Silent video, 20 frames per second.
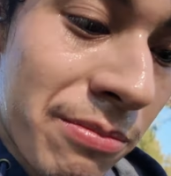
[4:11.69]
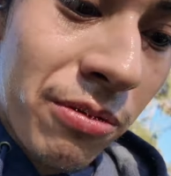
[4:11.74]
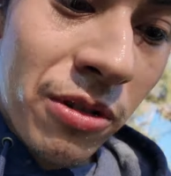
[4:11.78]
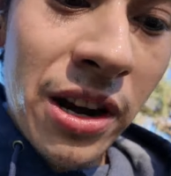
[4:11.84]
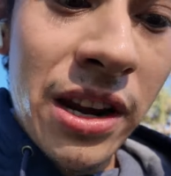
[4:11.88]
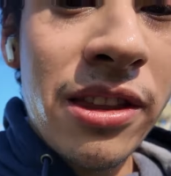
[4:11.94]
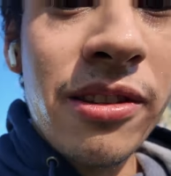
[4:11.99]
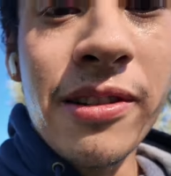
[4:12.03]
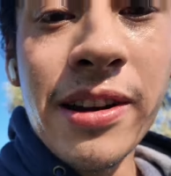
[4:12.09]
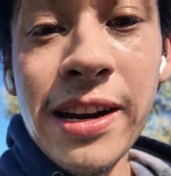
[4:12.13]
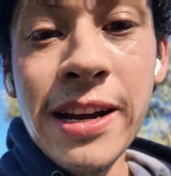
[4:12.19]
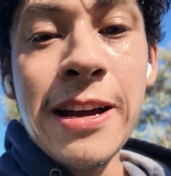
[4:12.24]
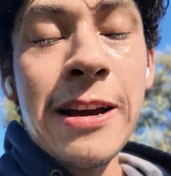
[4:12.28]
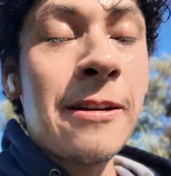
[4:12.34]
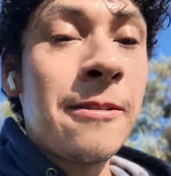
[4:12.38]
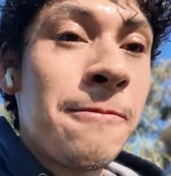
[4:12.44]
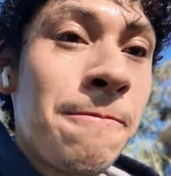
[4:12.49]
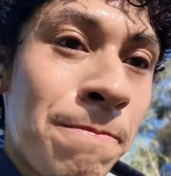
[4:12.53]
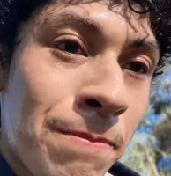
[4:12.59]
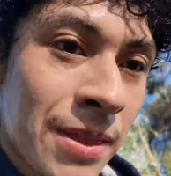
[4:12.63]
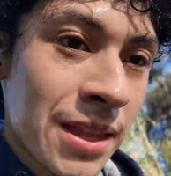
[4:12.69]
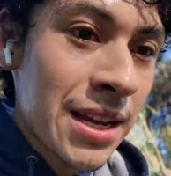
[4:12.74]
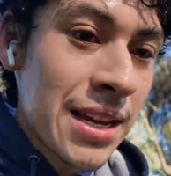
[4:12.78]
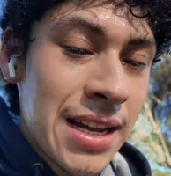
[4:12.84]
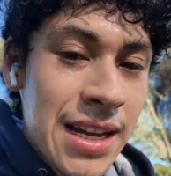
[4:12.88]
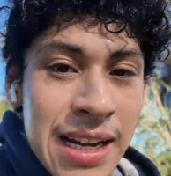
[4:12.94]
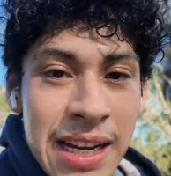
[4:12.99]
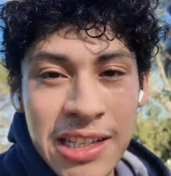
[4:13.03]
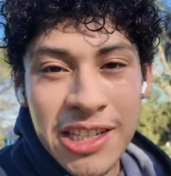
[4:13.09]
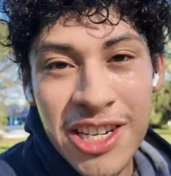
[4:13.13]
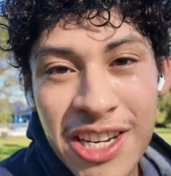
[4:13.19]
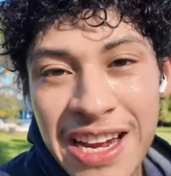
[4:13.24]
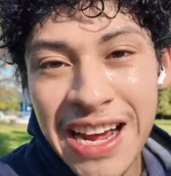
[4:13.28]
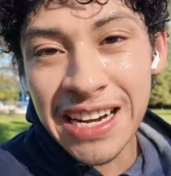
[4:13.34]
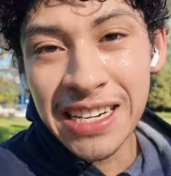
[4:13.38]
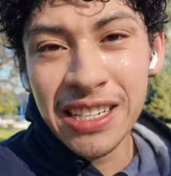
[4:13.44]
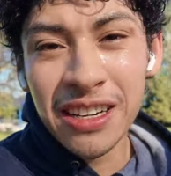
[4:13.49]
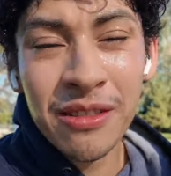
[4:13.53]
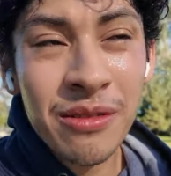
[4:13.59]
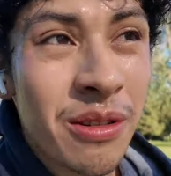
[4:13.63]
of breath right now. I just
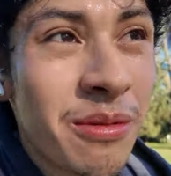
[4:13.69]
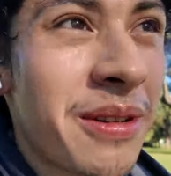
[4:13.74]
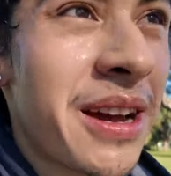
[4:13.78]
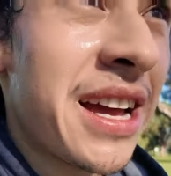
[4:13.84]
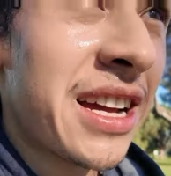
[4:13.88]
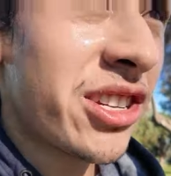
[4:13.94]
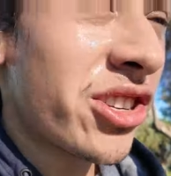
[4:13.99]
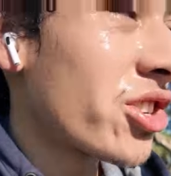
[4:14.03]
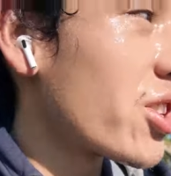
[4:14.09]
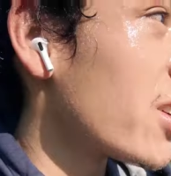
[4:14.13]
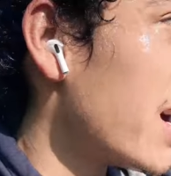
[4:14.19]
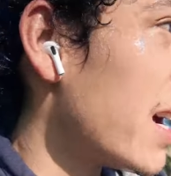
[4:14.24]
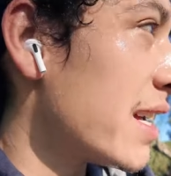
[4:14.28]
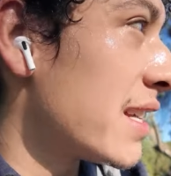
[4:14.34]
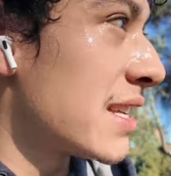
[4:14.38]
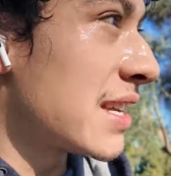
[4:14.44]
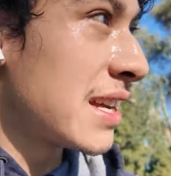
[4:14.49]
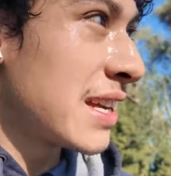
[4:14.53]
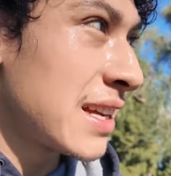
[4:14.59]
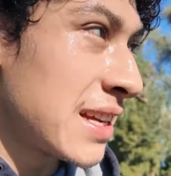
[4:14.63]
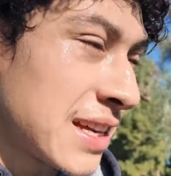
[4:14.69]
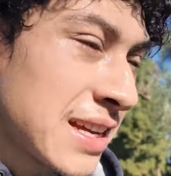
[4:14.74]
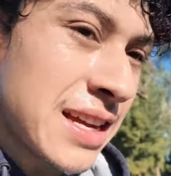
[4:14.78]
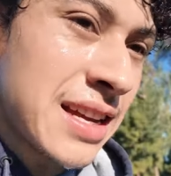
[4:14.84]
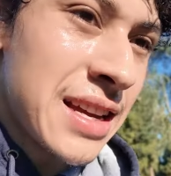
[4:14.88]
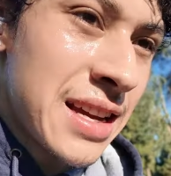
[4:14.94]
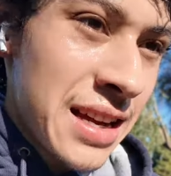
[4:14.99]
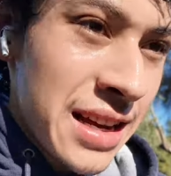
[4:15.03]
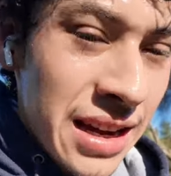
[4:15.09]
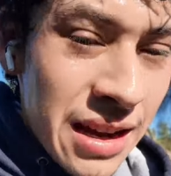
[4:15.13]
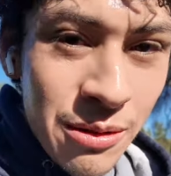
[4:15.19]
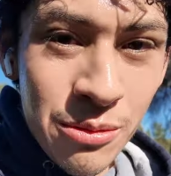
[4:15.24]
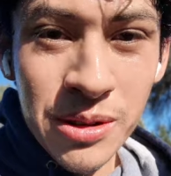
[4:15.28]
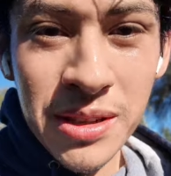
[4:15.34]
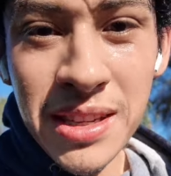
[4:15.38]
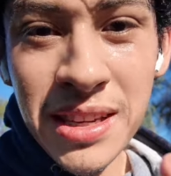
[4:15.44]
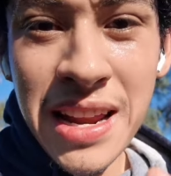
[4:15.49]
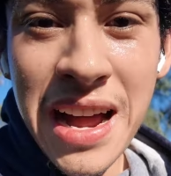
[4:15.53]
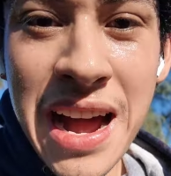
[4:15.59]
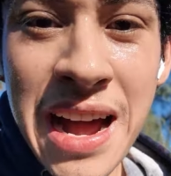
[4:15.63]
got done with my exercise. It
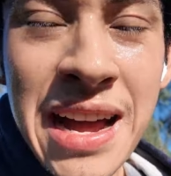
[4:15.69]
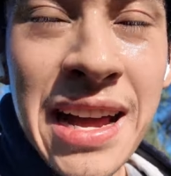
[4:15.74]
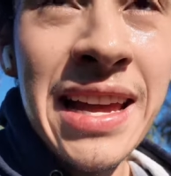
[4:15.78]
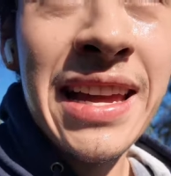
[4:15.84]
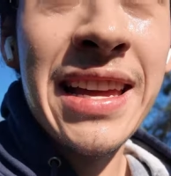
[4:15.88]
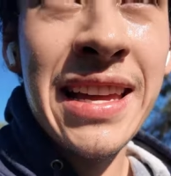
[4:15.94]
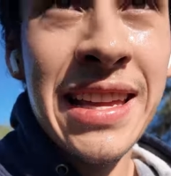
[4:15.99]
was not